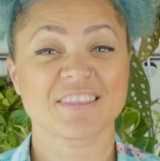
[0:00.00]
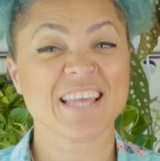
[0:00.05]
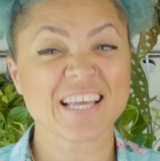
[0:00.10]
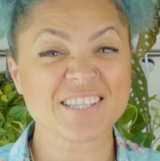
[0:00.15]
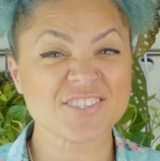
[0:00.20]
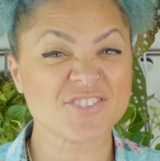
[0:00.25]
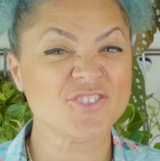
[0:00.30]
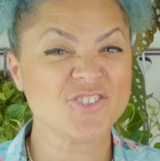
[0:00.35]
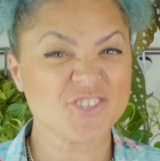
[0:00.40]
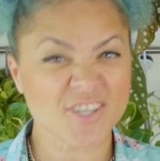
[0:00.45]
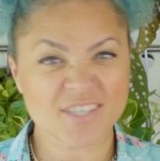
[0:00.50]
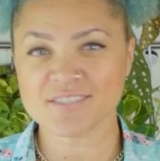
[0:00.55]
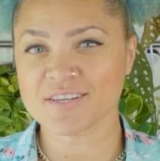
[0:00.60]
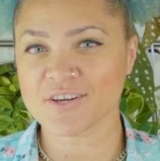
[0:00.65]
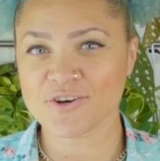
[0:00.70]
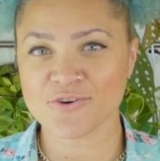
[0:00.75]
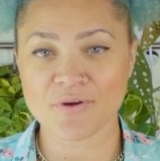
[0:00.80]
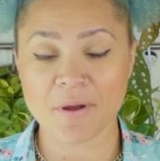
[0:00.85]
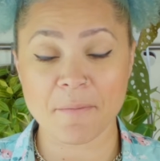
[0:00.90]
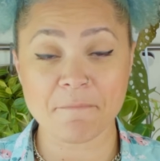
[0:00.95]
That's just
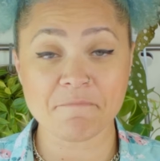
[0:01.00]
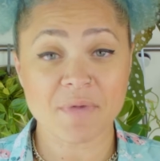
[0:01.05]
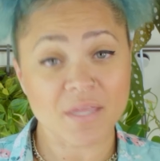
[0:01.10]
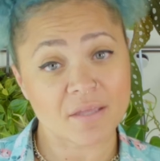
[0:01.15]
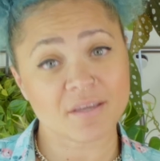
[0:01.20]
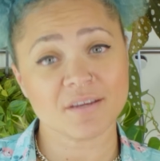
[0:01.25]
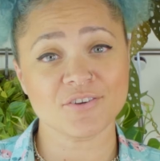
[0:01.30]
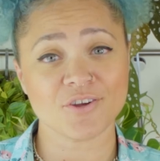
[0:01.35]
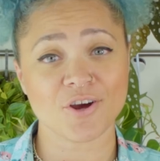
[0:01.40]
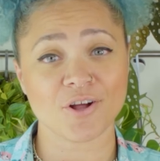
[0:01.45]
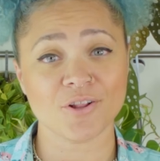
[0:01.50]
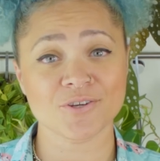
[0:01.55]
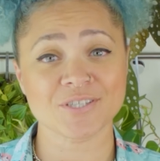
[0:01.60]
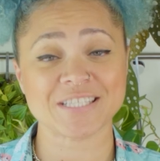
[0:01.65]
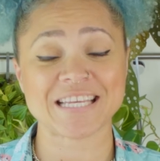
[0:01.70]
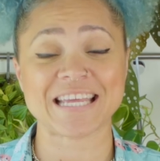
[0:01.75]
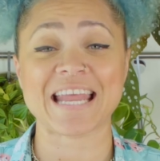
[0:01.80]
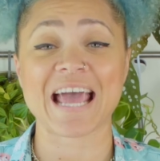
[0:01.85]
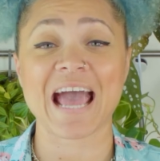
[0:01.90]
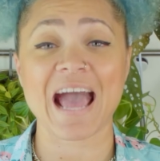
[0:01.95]
under a million dollars
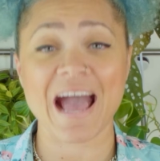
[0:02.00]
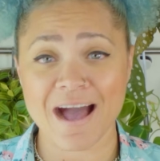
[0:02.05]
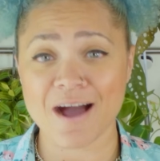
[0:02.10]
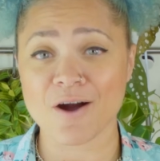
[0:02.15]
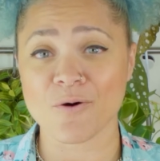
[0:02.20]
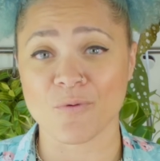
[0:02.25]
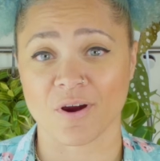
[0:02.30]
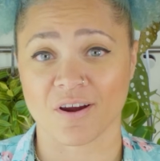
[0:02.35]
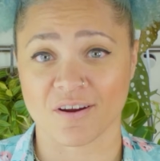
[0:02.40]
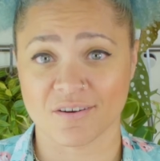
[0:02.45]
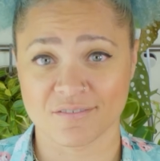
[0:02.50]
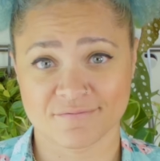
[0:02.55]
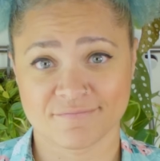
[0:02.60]
an hour.